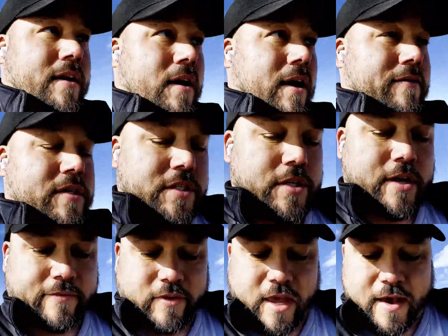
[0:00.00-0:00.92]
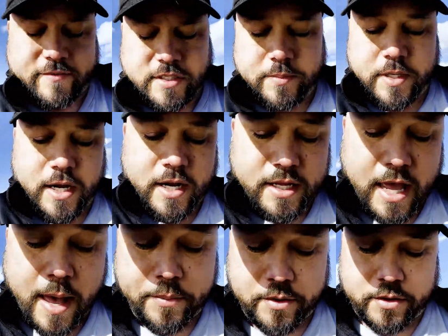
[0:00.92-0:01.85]
Obviously you have to have some kind of
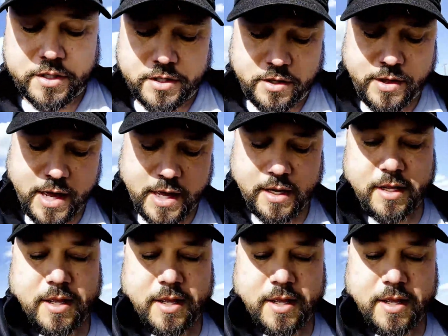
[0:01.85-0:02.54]
capital to do that,